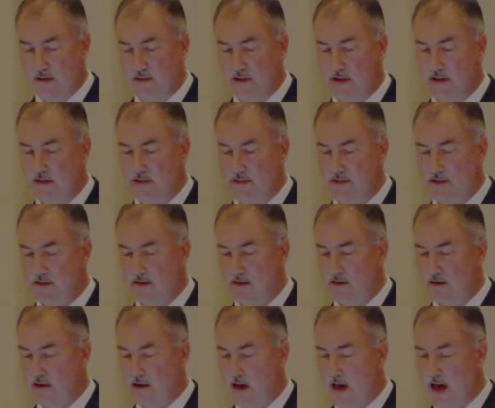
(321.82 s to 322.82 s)
These
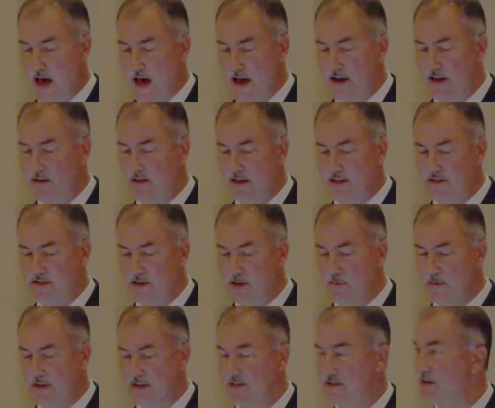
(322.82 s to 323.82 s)
high
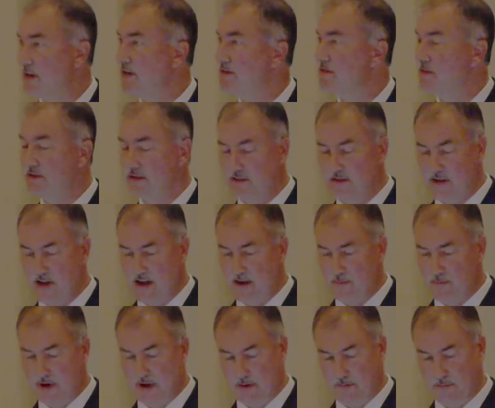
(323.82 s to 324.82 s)
glycemic states in these
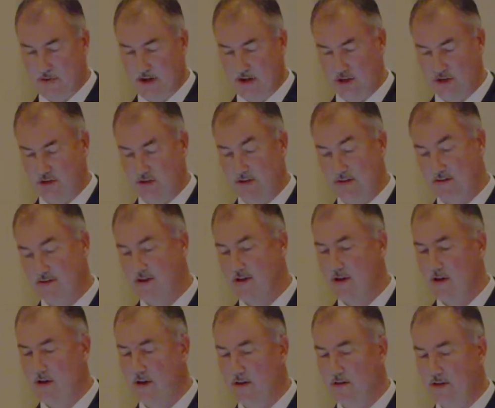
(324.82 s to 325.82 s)
diabetic patients
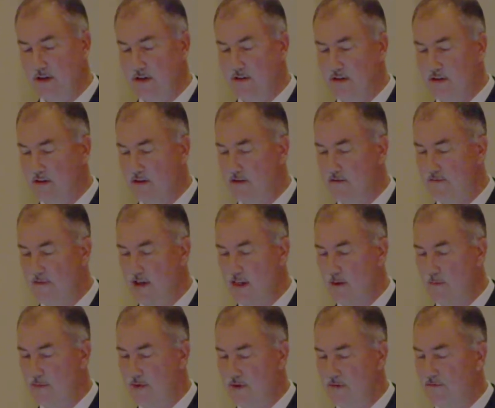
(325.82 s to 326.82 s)
lead to the
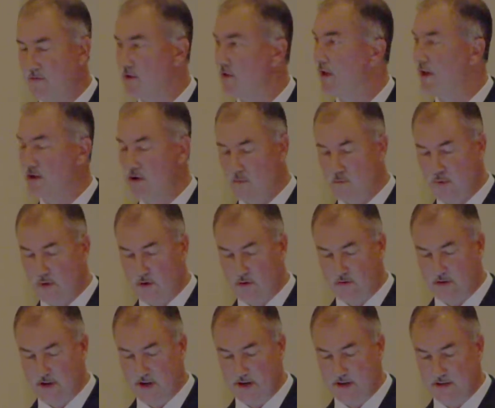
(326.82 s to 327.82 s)
development of
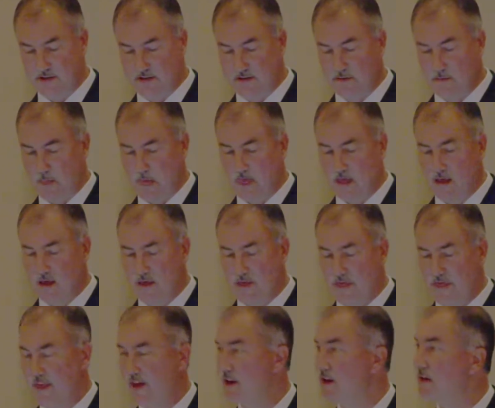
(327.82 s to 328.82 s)
glycoproteins,
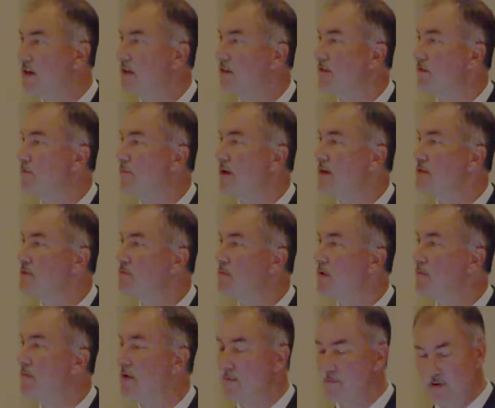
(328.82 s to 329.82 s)
thickening the
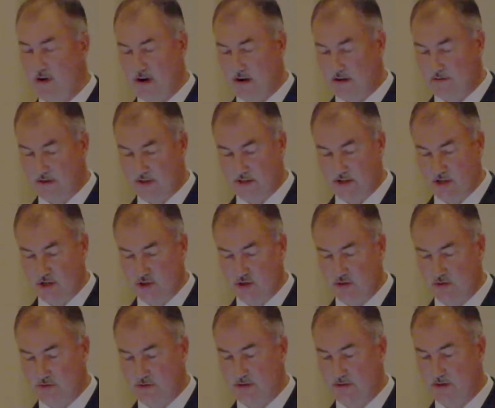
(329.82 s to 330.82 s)
basement membrane of the
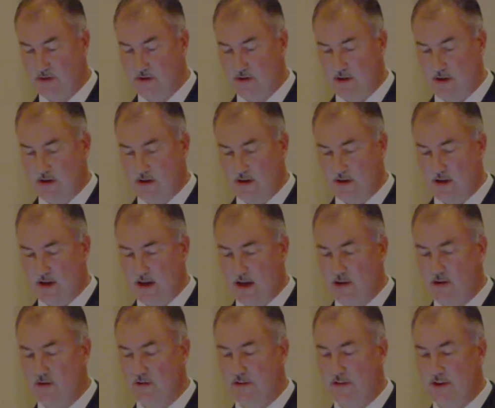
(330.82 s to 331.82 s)
tissues,
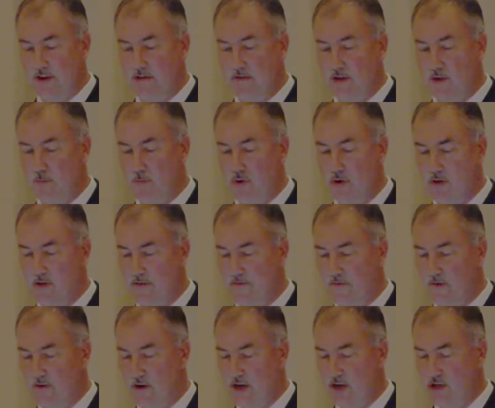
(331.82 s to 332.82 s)
endothelial
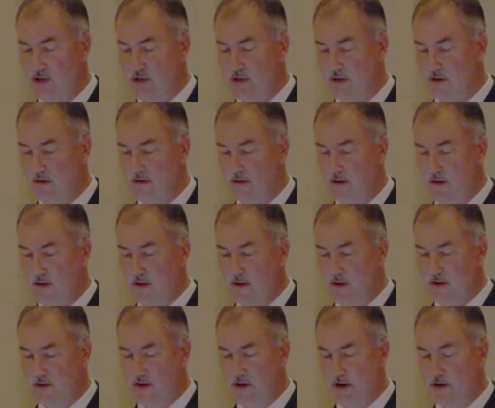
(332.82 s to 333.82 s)
proliferation,
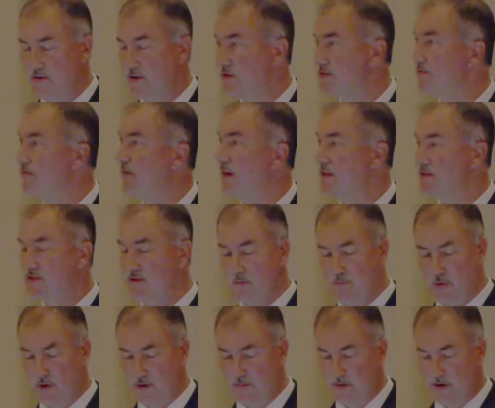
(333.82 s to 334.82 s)
decreased vessel
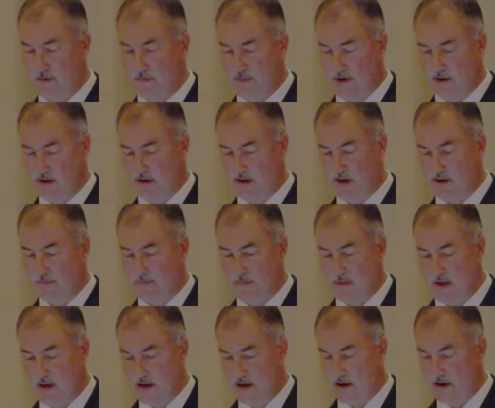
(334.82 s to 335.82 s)
permeability,
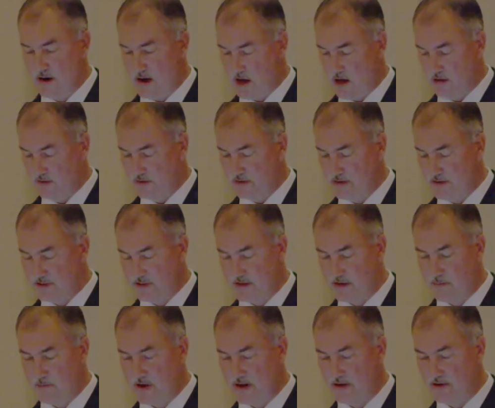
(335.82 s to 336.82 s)
and then altered
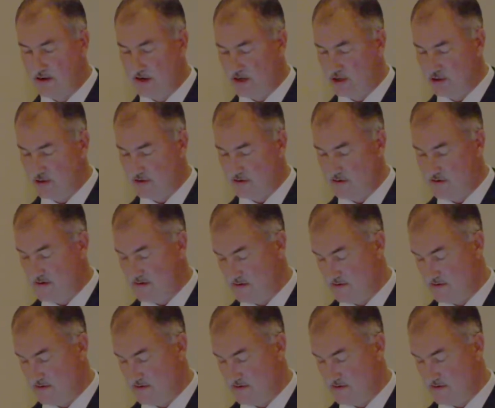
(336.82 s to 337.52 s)
cell migration.